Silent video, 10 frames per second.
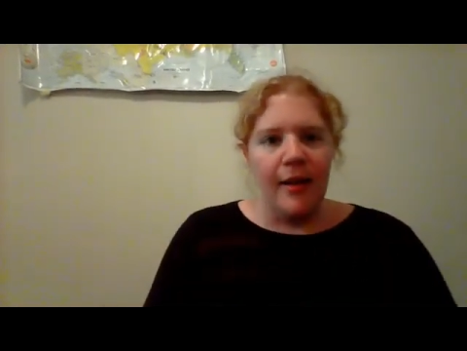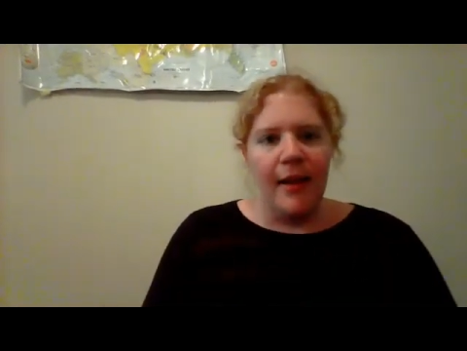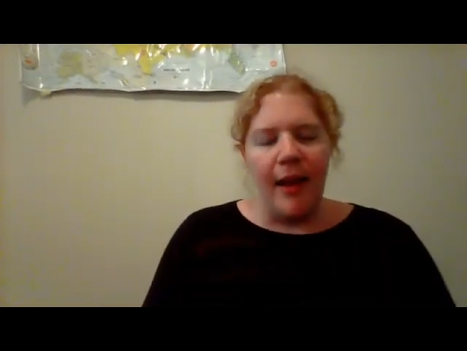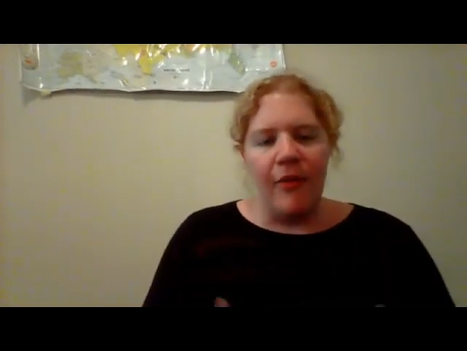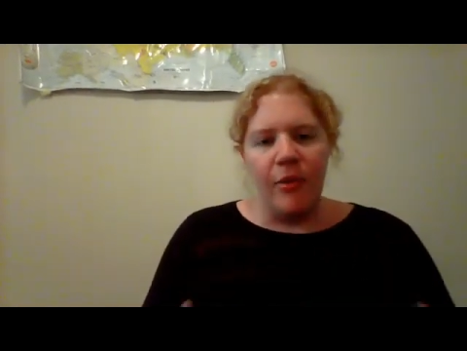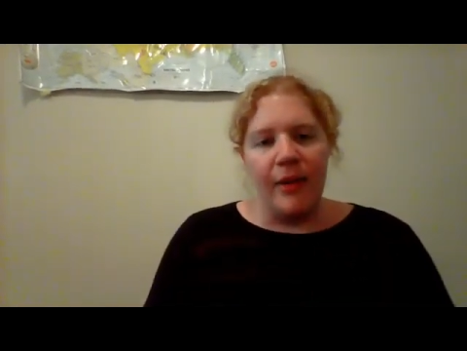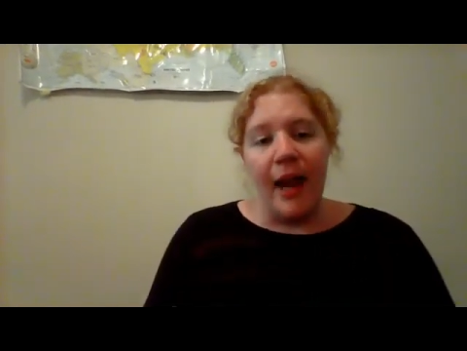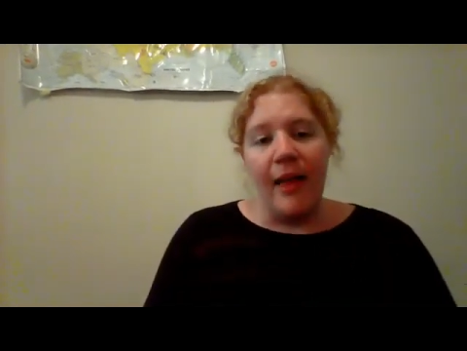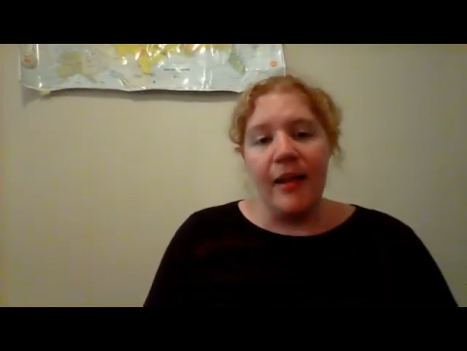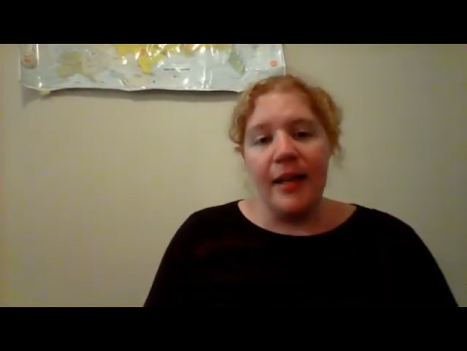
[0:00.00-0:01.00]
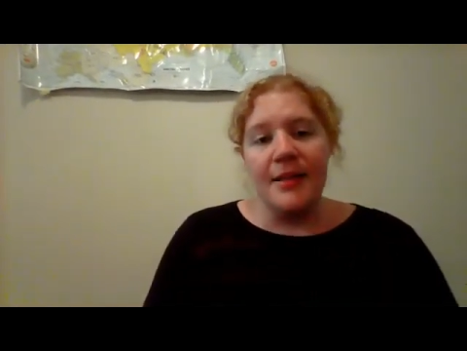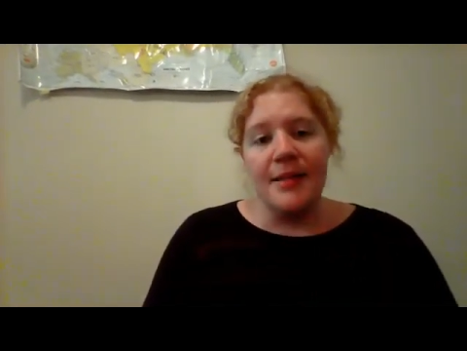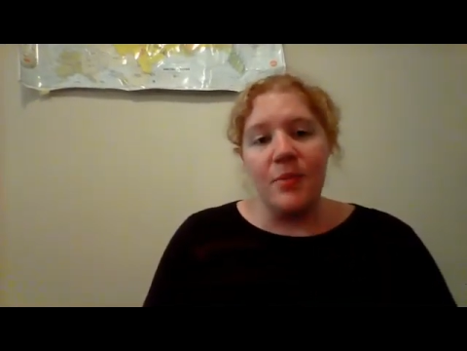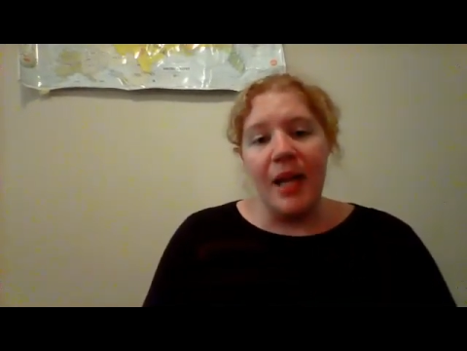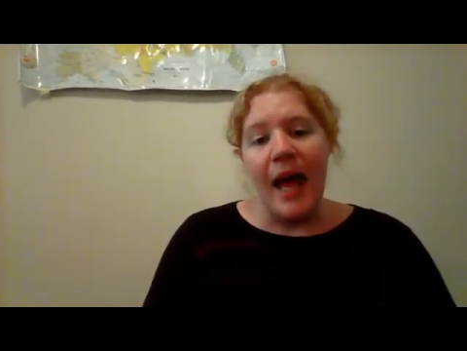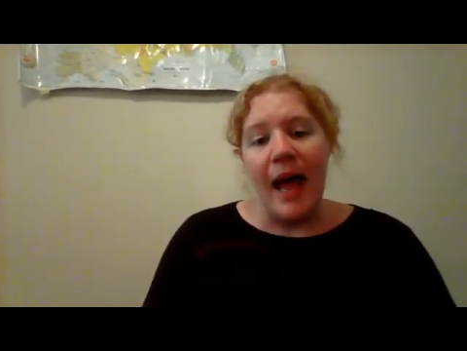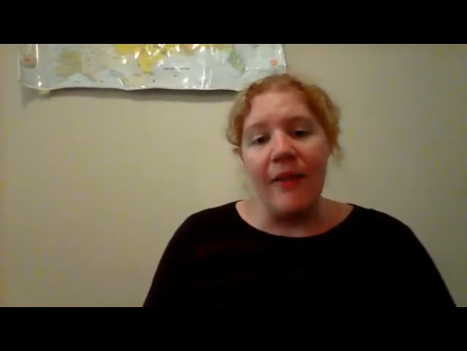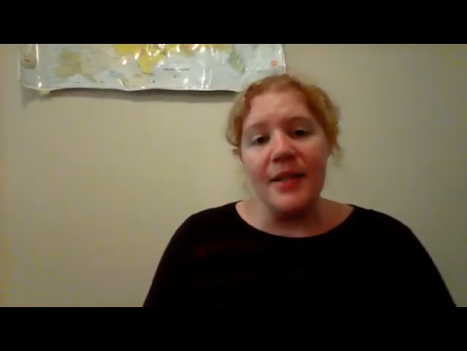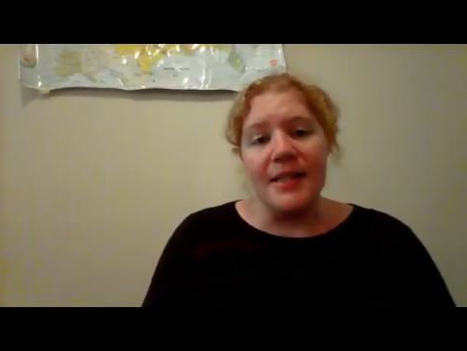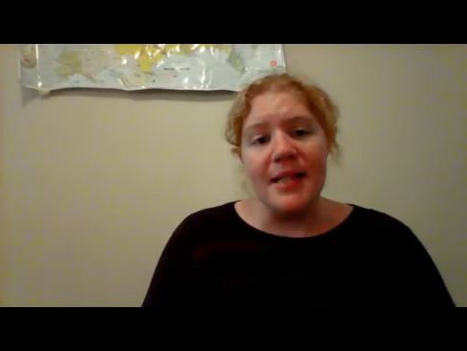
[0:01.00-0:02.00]
And the reality is we have
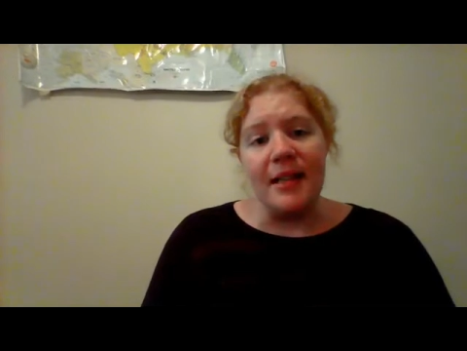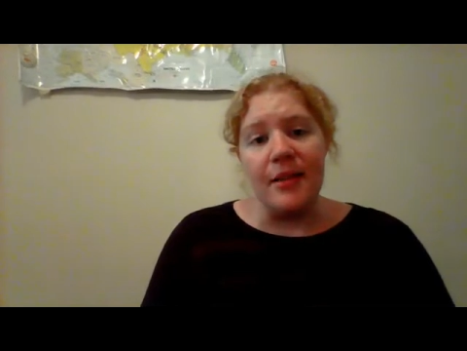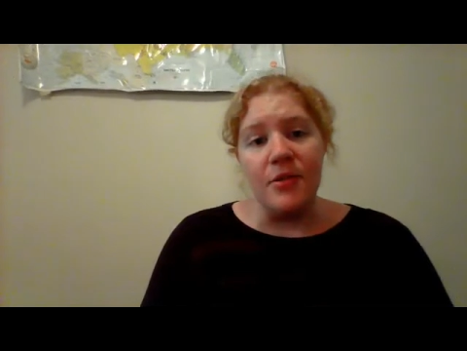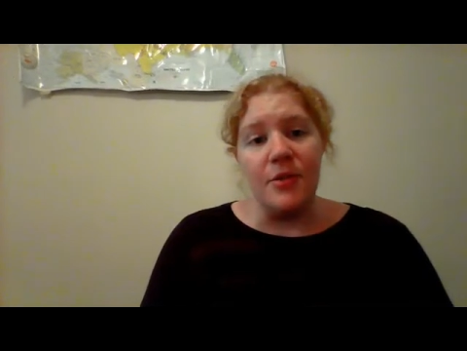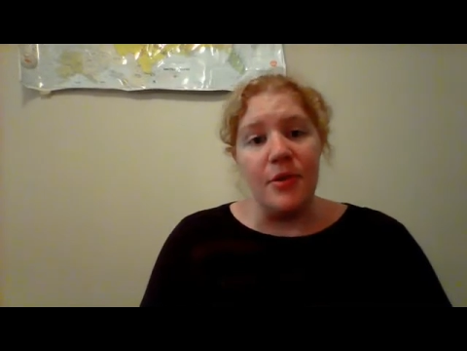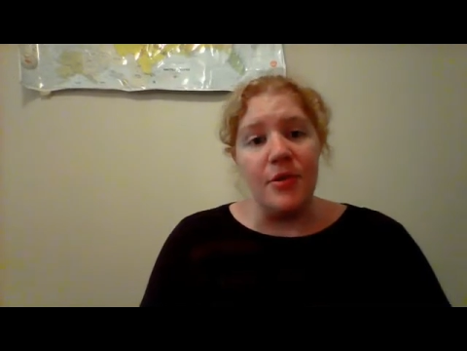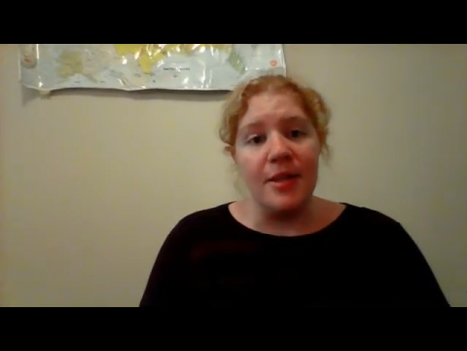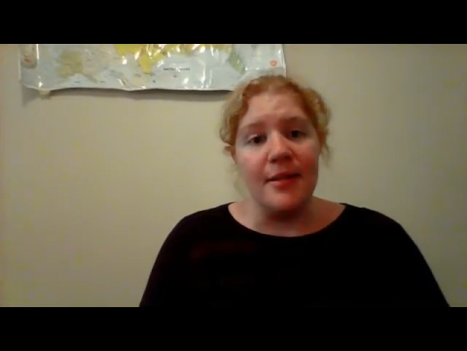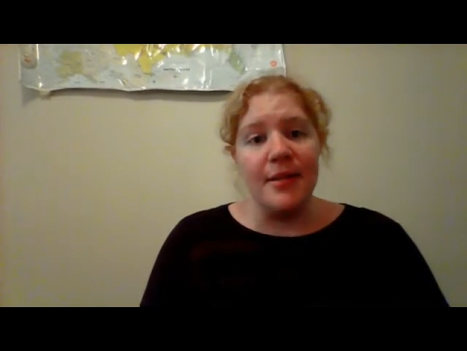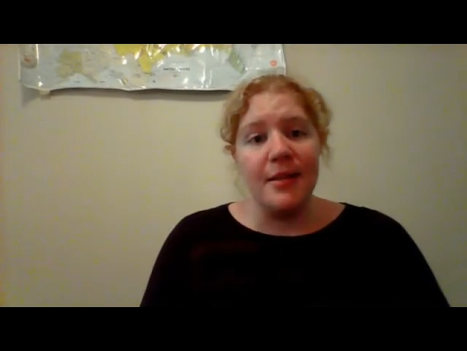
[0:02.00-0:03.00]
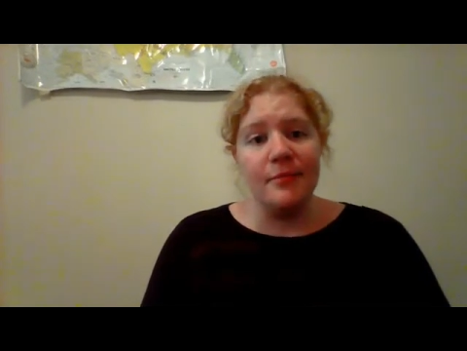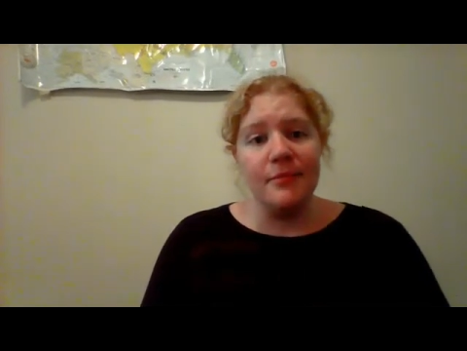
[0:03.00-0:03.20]
to sit in those emotions,